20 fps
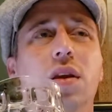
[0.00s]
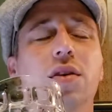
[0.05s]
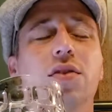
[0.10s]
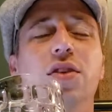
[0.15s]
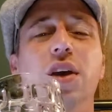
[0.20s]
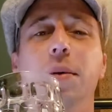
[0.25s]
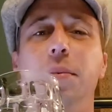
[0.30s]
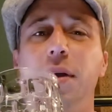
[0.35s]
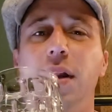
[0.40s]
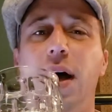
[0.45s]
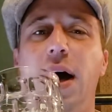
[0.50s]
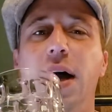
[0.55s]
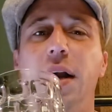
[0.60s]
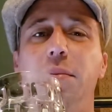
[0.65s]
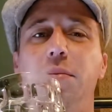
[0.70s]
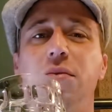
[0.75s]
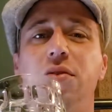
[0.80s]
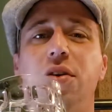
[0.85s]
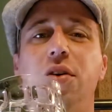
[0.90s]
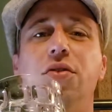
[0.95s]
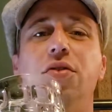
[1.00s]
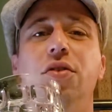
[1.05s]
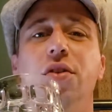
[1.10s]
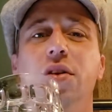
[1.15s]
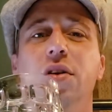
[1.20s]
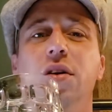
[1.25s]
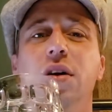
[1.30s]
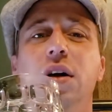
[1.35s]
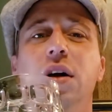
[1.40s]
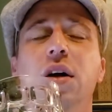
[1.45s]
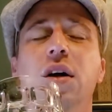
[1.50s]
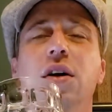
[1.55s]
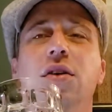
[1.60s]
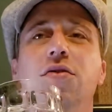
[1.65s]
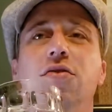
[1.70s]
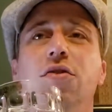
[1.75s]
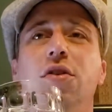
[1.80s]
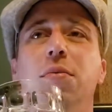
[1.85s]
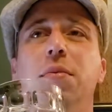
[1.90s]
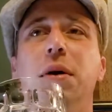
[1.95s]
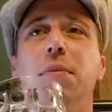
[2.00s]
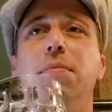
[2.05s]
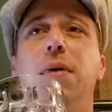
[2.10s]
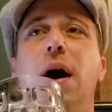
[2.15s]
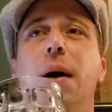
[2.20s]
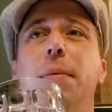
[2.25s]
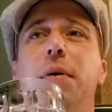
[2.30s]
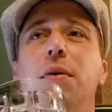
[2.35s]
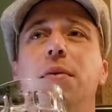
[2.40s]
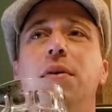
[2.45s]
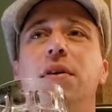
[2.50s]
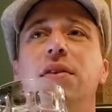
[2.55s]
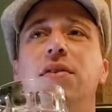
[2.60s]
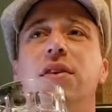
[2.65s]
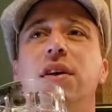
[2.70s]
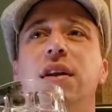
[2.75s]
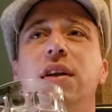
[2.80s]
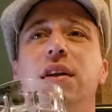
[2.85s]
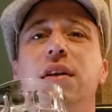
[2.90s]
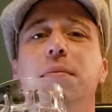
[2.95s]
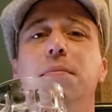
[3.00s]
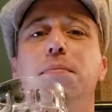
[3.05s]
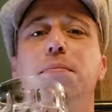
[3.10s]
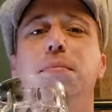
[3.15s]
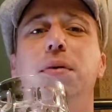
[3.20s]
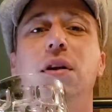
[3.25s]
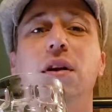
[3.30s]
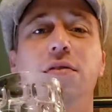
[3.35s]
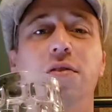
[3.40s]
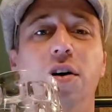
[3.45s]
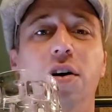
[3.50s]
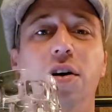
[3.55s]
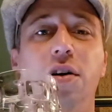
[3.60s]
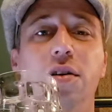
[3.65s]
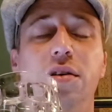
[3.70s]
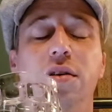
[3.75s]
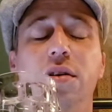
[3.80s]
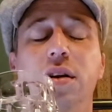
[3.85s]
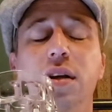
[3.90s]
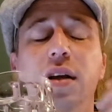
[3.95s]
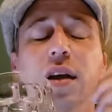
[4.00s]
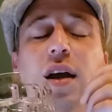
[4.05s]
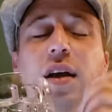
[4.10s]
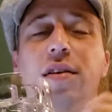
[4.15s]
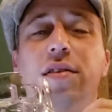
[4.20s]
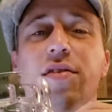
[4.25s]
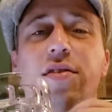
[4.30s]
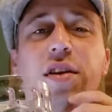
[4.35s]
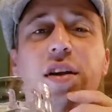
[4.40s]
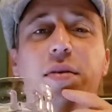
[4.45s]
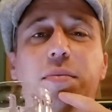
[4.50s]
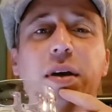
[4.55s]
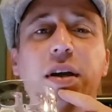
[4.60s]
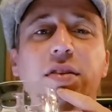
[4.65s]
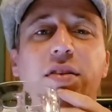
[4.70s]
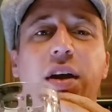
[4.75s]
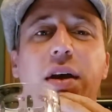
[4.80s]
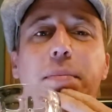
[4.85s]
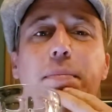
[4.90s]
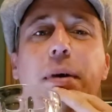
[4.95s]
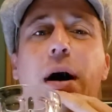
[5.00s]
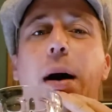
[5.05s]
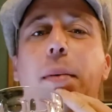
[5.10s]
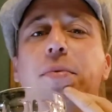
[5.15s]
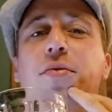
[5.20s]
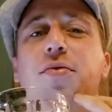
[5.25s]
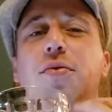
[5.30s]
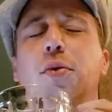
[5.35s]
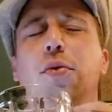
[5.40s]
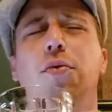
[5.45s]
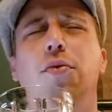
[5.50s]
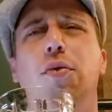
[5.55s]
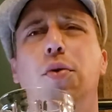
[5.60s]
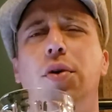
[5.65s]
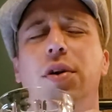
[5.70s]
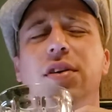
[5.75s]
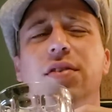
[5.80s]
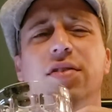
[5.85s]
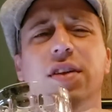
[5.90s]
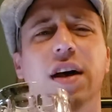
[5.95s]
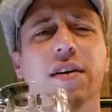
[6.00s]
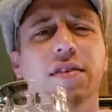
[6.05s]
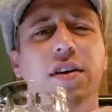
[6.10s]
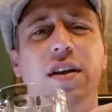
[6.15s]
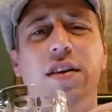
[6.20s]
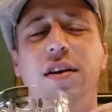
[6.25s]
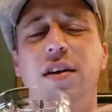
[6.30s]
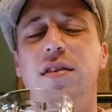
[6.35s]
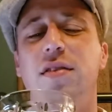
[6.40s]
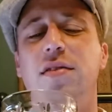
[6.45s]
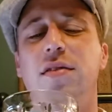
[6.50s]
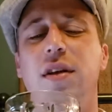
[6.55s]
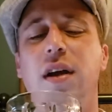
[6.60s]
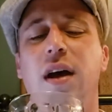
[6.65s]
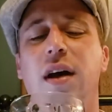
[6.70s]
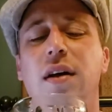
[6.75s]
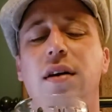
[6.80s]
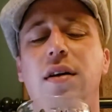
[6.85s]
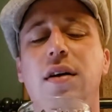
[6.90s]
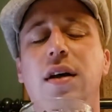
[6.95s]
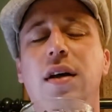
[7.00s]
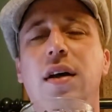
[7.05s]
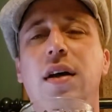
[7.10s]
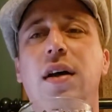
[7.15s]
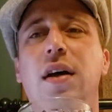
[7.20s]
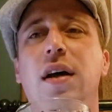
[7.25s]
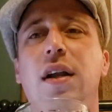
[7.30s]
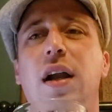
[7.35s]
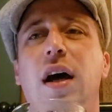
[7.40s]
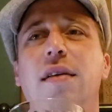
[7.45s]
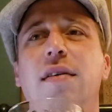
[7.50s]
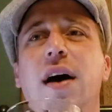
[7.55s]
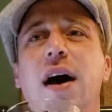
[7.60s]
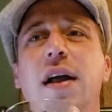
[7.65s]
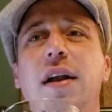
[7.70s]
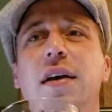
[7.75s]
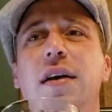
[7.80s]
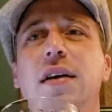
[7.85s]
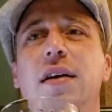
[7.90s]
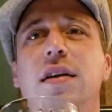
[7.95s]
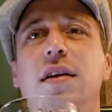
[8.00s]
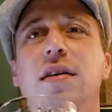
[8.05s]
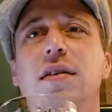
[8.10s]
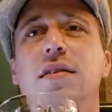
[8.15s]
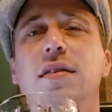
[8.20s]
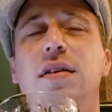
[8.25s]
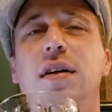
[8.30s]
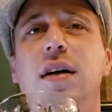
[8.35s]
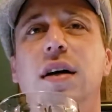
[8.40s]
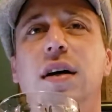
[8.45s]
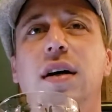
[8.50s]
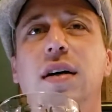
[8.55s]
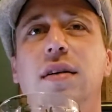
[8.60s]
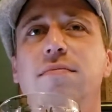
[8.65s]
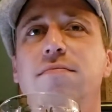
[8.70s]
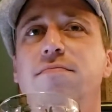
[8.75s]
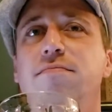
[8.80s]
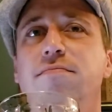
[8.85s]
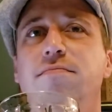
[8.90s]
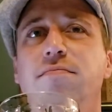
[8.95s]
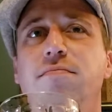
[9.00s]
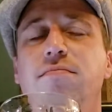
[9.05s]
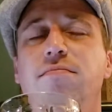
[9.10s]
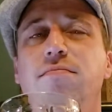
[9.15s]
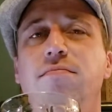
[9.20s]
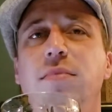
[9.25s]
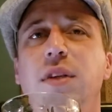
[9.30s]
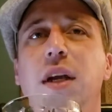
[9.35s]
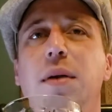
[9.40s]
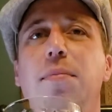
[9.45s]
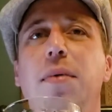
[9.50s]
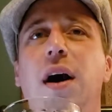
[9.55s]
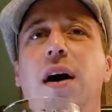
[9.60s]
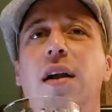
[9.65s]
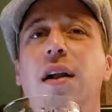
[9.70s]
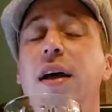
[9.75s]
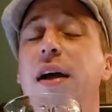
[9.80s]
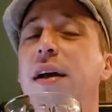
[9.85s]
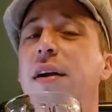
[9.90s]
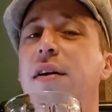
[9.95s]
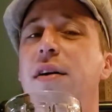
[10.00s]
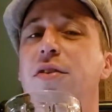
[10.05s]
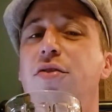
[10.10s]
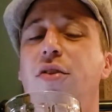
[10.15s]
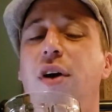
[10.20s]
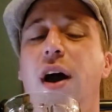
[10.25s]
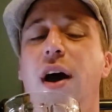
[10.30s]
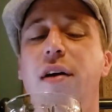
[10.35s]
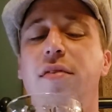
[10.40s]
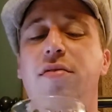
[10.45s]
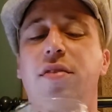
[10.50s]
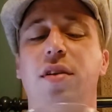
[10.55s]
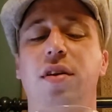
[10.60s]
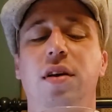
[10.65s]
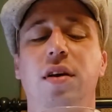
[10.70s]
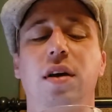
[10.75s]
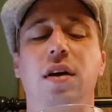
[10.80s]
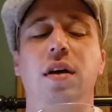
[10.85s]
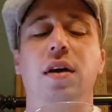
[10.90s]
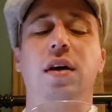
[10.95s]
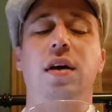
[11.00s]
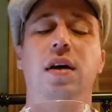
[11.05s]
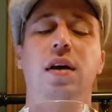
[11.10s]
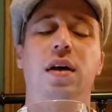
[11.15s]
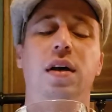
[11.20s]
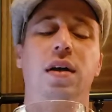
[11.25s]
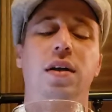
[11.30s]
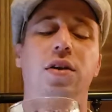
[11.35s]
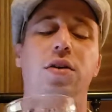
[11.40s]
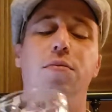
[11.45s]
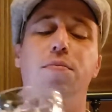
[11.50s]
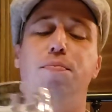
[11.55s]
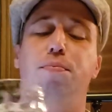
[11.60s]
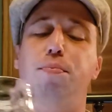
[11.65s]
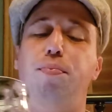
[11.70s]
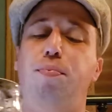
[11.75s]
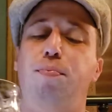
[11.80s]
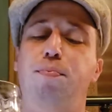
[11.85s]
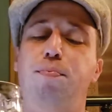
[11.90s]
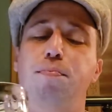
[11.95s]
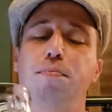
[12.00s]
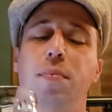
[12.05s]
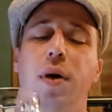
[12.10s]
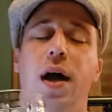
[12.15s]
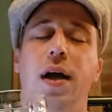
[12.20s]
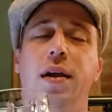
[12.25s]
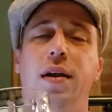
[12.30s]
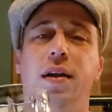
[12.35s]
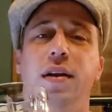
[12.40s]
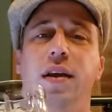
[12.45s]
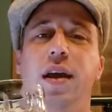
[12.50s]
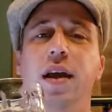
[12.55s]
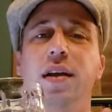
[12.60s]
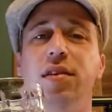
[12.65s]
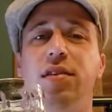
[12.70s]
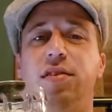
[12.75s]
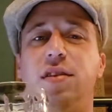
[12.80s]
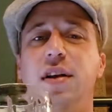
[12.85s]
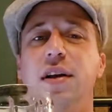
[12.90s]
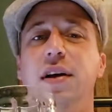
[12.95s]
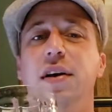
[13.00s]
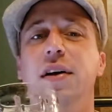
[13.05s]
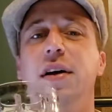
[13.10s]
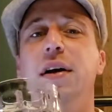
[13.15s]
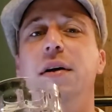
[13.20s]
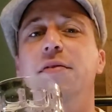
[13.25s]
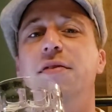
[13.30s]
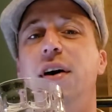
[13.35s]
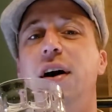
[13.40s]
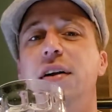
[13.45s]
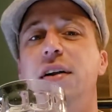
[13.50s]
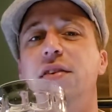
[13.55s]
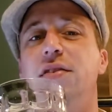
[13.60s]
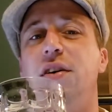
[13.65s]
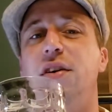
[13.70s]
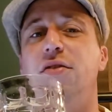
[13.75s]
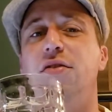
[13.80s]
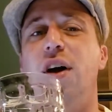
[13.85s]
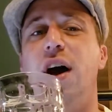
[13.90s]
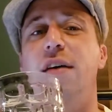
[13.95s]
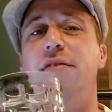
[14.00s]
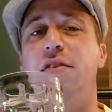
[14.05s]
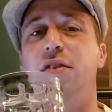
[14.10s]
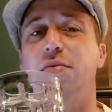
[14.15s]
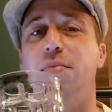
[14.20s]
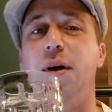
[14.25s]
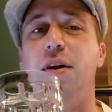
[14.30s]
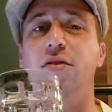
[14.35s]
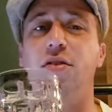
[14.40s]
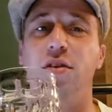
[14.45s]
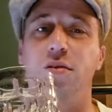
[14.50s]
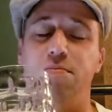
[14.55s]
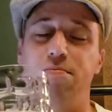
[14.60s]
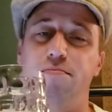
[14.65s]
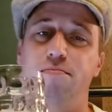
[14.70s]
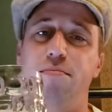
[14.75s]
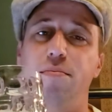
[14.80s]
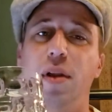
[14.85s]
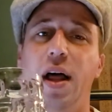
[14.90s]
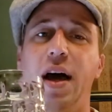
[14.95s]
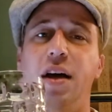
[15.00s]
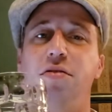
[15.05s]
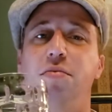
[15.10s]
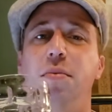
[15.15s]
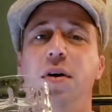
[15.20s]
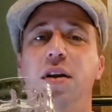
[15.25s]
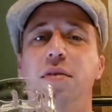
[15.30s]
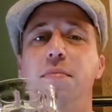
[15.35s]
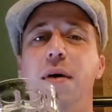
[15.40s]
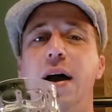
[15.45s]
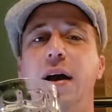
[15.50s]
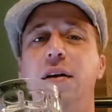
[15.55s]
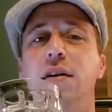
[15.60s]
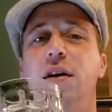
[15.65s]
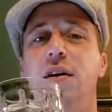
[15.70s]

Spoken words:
Samuel Adams. Those are the real big popular ones. And then Boulevard in Kansas City makes a Bob's 47, I think it's, yeah. And I've had it in a bottle and on draft. You might, in Kansas City area, find this on draft, especially last month back in